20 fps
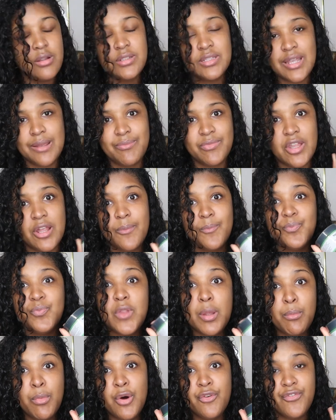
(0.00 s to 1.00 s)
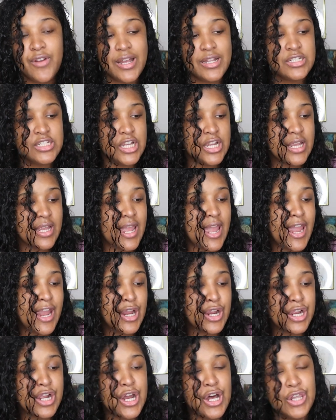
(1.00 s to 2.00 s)
same thing. Mofajang
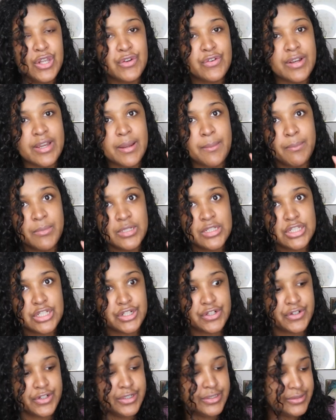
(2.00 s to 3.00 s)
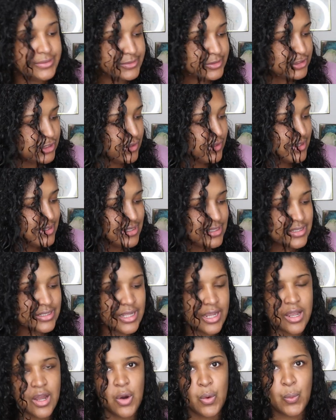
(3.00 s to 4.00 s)
hair coloring material. So this is
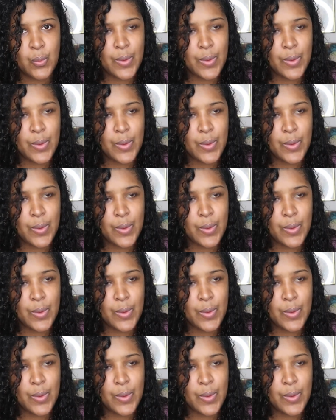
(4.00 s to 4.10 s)
like a